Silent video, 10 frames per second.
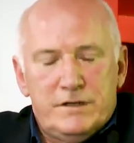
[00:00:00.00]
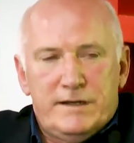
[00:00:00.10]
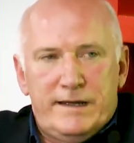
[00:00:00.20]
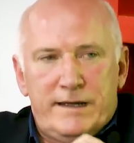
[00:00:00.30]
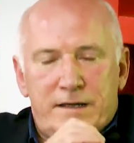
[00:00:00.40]

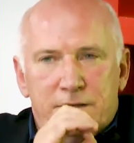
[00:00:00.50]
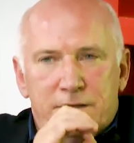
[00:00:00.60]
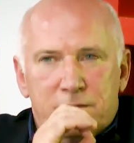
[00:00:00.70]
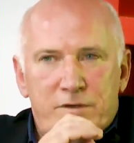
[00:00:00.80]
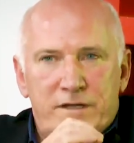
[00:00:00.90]
And
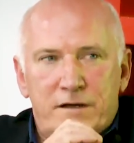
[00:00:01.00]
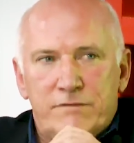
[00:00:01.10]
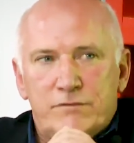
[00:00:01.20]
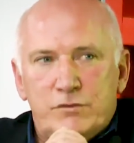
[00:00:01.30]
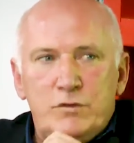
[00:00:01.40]
we
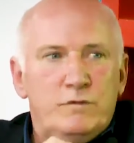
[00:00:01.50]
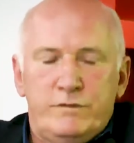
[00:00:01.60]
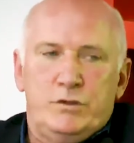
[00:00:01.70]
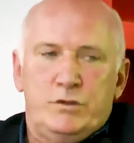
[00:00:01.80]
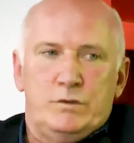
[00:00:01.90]
have too
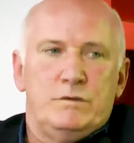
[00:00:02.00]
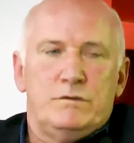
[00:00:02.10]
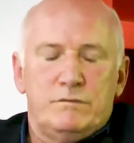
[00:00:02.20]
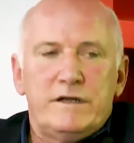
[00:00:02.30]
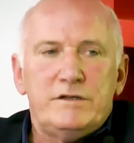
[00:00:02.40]
few
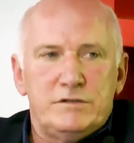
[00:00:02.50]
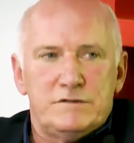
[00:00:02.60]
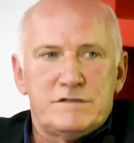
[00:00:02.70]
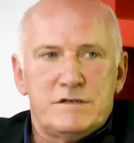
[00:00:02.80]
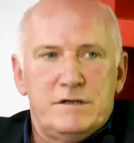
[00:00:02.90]

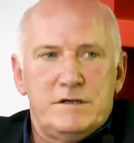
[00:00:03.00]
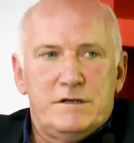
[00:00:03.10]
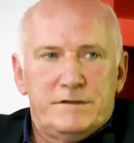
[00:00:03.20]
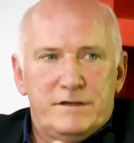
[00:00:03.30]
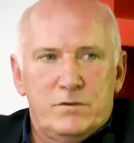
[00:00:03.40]
writers
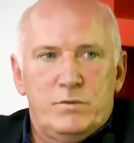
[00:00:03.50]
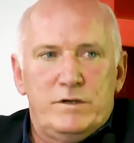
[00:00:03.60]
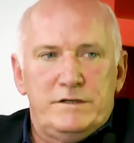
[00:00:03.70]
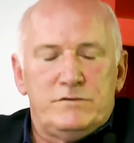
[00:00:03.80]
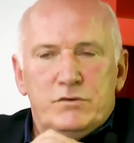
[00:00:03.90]
that are
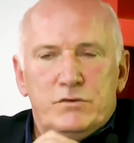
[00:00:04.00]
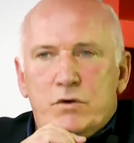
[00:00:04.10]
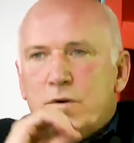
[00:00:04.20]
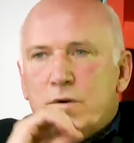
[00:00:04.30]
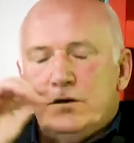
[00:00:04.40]
willing to
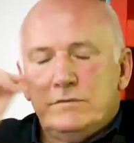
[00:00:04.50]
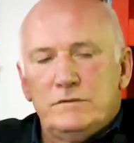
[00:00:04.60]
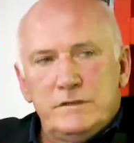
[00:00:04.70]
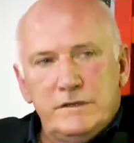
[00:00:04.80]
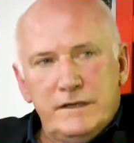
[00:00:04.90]
go out
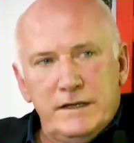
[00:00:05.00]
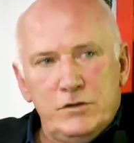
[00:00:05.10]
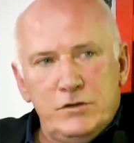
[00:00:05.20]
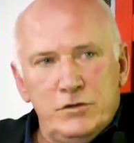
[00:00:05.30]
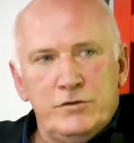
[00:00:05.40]

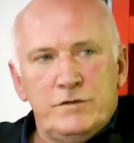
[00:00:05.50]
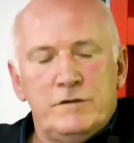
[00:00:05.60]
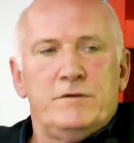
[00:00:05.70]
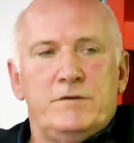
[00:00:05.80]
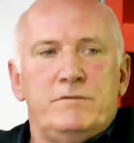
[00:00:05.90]
and learn
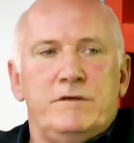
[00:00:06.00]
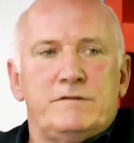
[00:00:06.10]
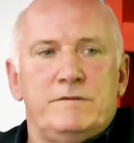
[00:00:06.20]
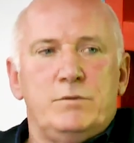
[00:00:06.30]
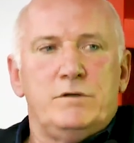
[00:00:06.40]
about the rest
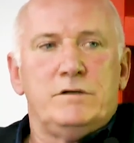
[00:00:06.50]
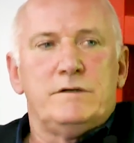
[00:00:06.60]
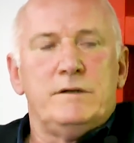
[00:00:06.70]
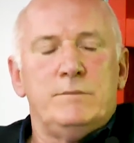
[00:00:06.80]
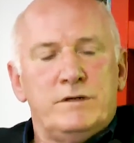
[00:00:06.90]
of the world
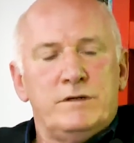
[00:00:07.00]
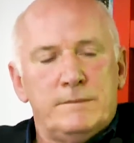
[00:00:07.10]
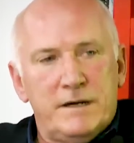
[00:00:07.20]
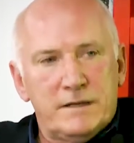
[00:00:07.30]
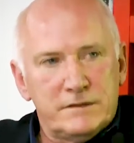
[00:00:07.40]
and bring it
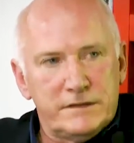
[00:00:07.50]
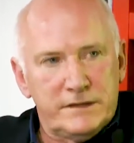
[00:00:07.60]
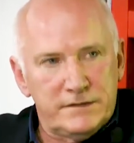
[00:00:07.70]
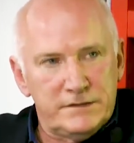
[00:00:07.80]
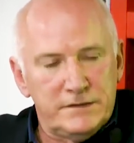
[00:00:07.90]
back to
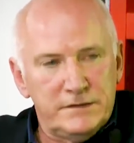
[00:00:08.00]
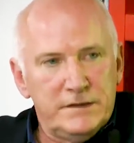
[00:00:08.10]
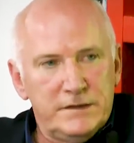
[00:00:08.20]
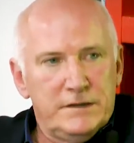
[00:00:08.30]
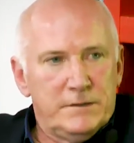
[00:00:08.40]
Canada,
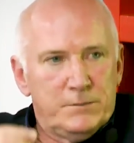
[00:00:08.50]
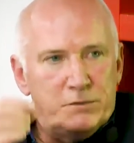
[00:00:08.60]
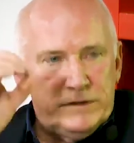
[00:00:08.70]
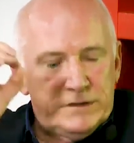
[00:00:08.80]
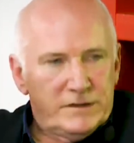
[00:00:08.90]

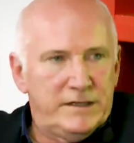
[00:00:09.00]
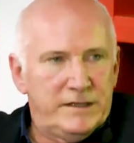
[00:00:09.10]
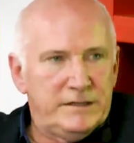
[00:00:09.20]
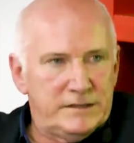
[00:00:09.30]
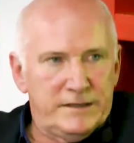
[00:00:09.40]
putting a
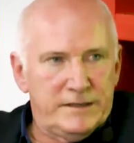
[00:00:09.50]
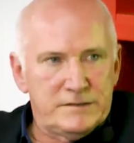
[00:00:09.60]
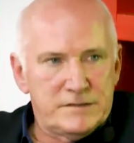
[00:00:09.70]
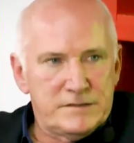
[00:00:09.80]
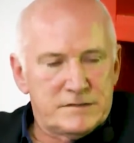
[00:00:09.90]
Canadian
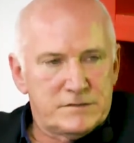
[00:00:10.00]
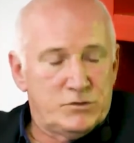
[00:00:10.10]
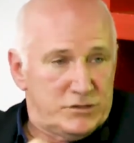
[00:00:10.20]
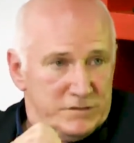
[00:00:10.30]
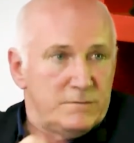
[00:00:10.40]
lens,
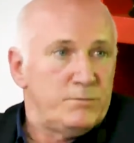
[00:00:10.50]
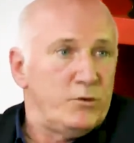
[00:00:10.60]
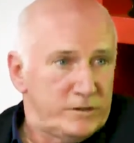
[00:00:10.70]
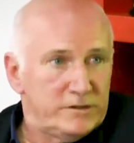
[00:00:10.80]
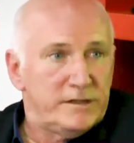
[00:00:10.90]
which is an
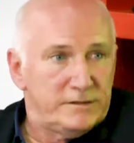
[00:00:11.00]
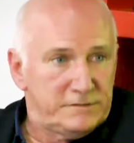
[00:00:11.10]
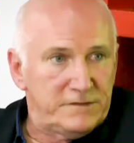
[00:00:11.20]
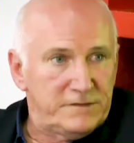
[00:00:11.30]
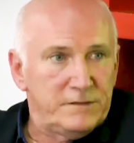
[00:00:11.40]
important lens,
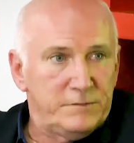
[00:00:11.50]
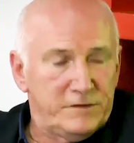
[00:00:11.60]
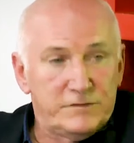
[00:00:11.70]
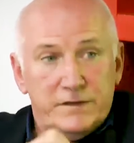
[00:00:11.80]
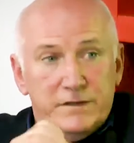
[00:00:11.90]
I think,
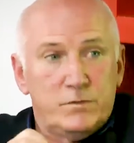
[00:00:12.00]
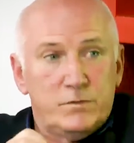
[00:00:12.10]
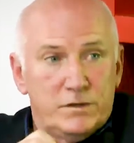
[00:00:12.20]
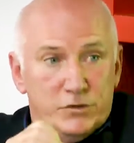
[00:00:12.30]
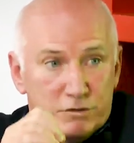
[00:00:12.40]
because I think
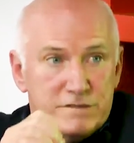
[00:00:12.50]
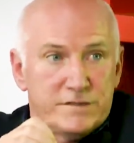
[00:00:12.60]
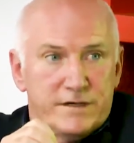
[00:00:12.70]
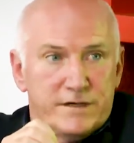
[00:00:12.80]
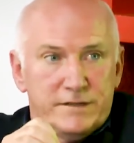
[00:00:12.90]
we're a good
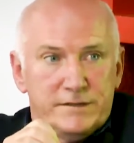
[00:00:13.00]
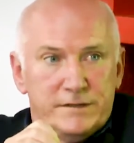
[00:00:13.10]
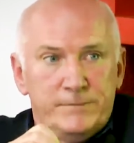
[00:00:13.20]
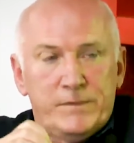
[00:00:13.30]
society,